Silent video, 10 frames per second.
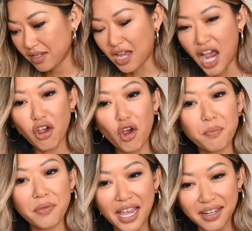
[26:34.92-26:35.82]
I
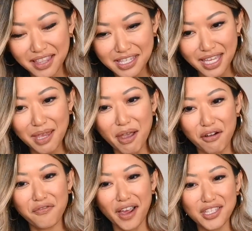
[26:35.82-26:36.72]
hope that this email
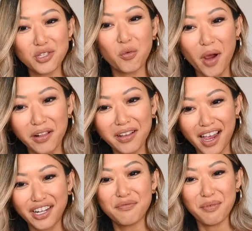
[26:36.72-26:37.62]
finds you well
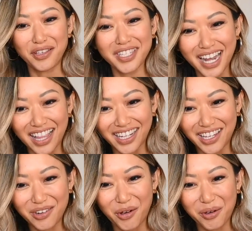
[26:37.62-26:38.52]
kind of personality,
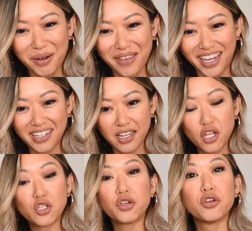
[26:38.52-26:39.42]
you know what I mean?
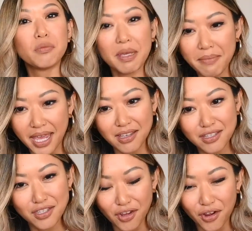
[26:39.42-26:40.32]
To whom it may
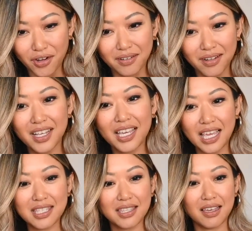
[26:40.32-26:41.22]
concern
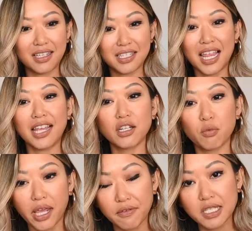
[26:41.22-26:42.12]
is the standard
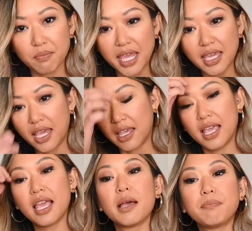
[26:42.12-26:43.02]
way of speaking.
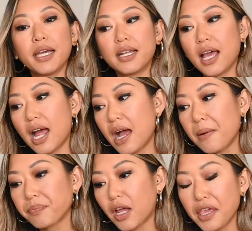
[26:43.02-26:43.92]
But
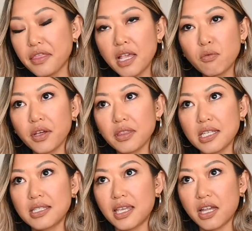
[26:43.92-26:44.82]
I think what
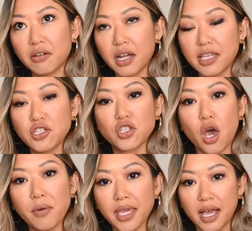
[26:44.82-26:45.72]
this era is
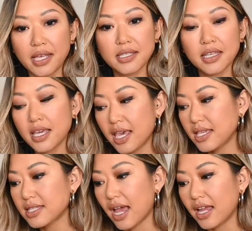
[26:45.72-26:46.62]
showing us
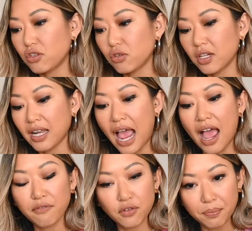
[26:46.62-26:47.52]
is that you can
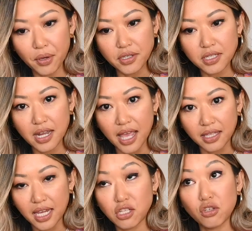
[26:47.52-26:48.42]
have your
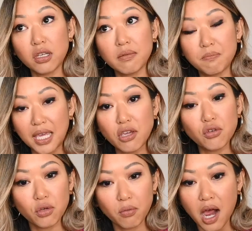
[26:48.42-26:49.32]
personality and you can be who
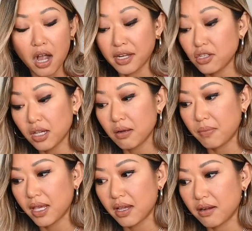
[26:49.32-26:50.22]
you are, and you can
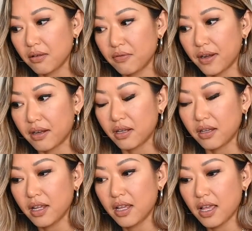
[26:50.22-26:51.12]
be a
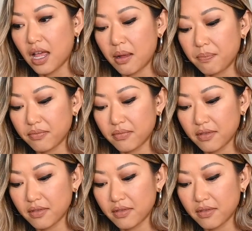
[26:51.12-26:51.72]
very how